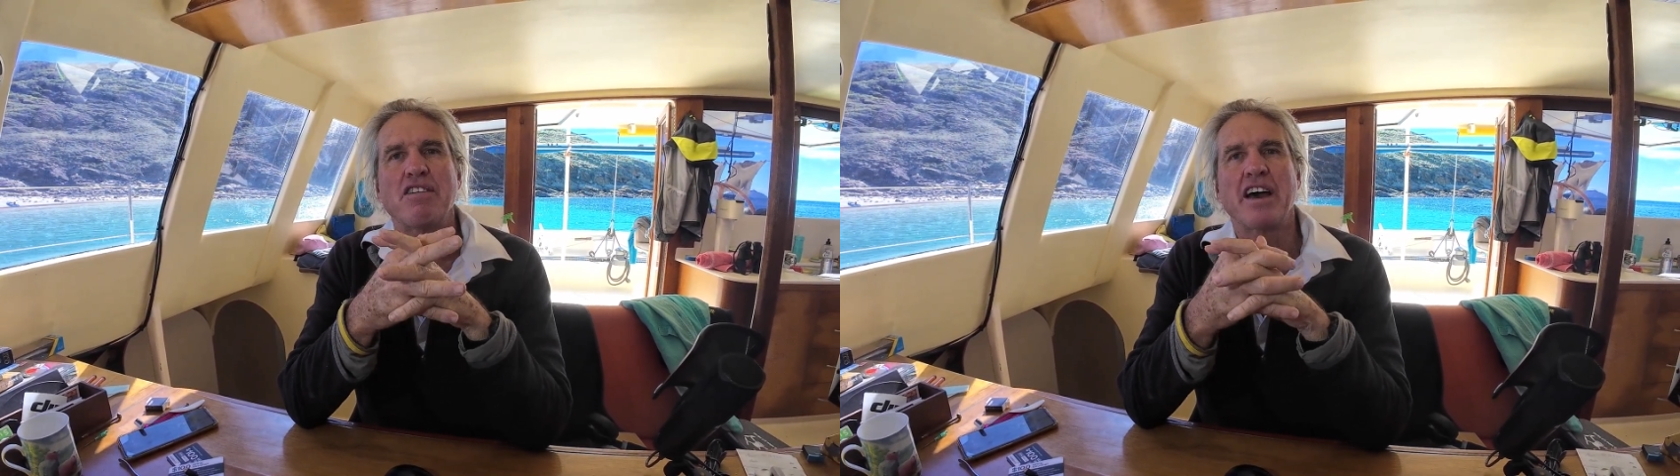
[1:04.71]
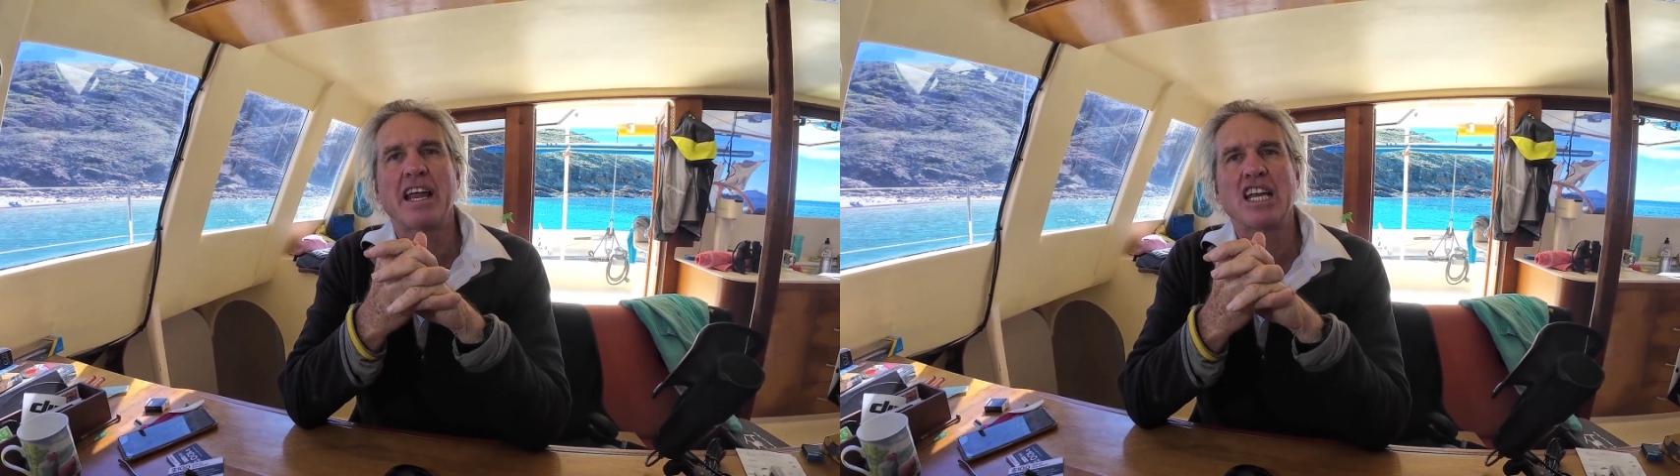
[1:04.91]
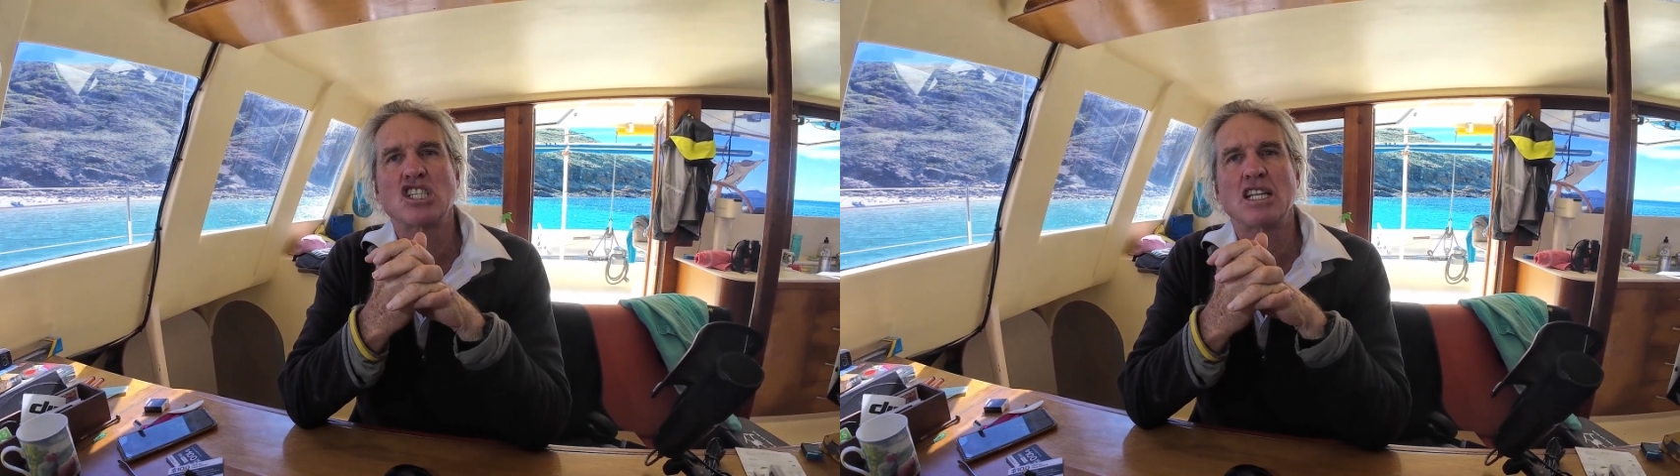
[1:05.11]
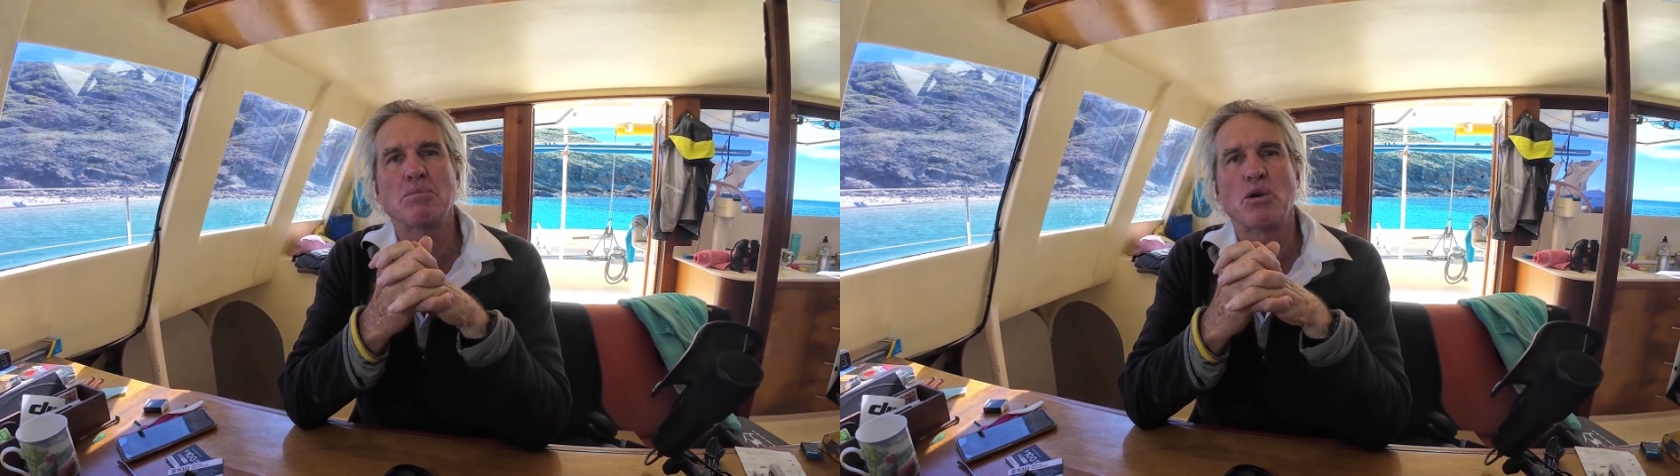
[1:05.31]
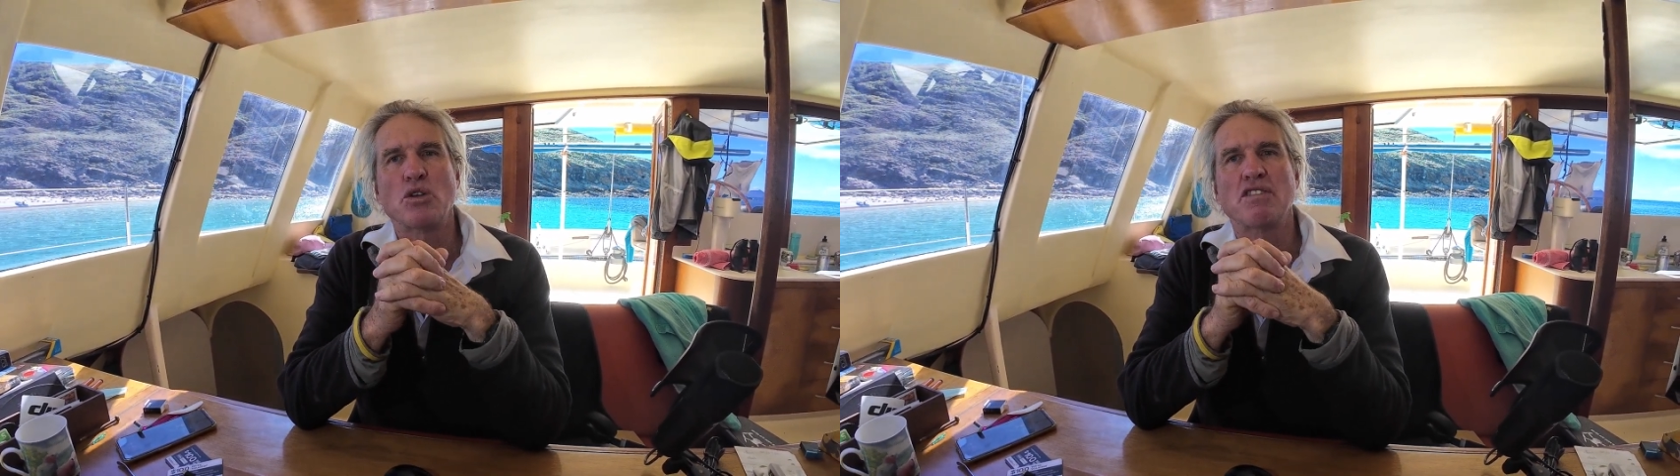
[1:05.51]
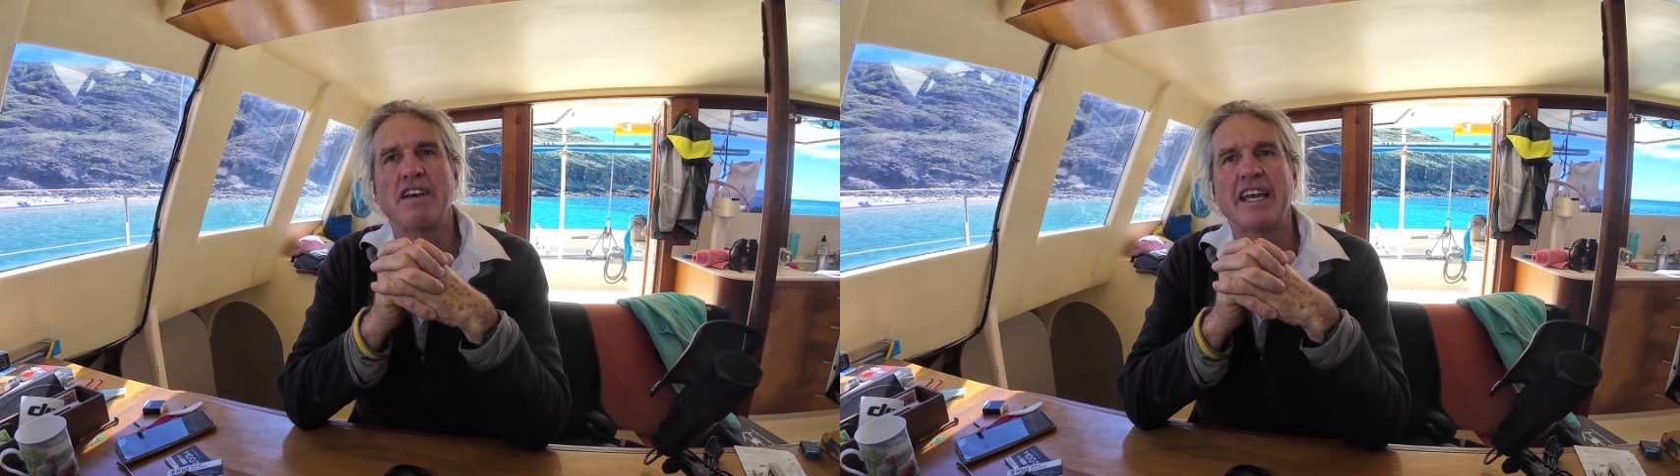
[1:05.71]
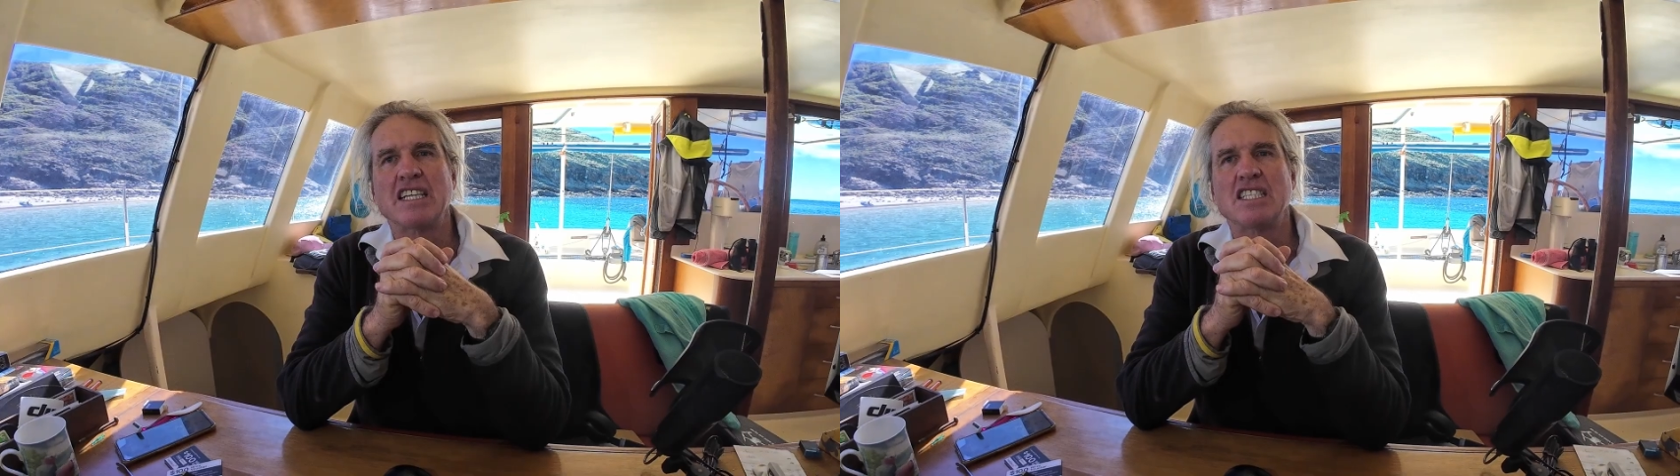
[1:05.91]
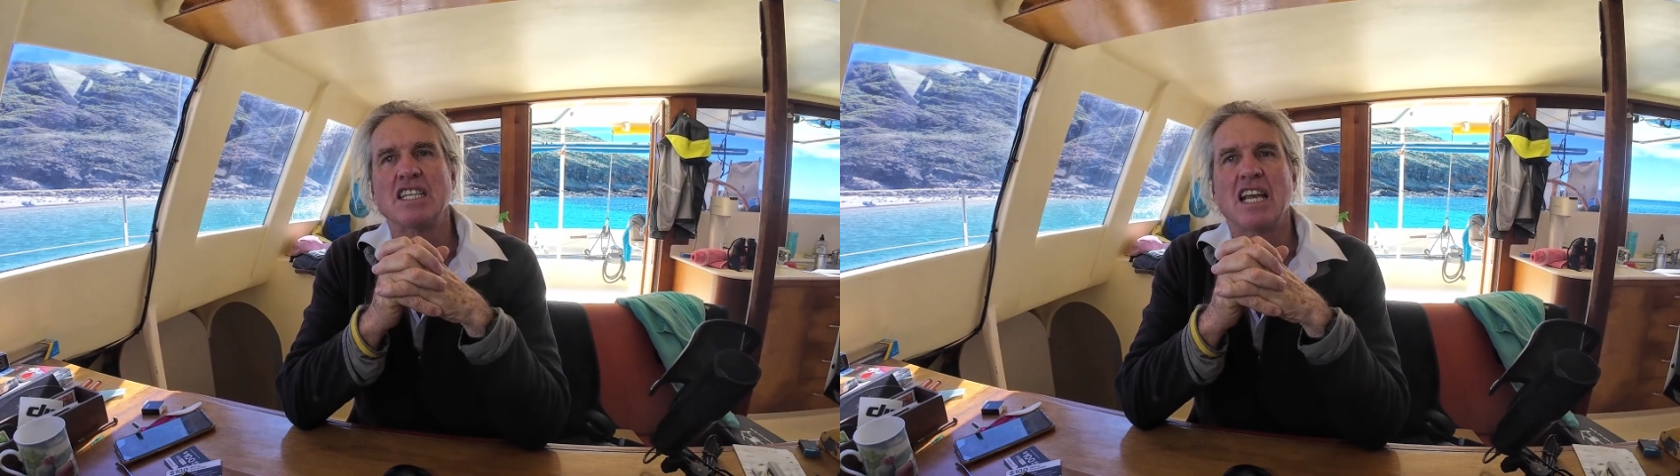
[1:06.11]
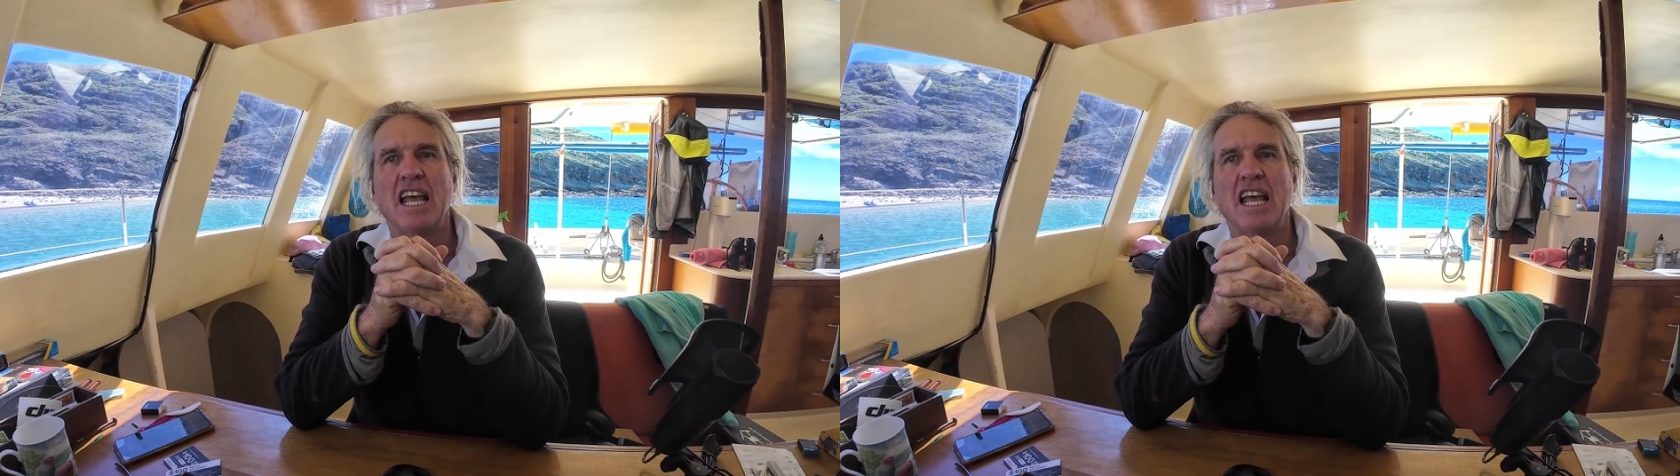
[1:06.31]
financially motivated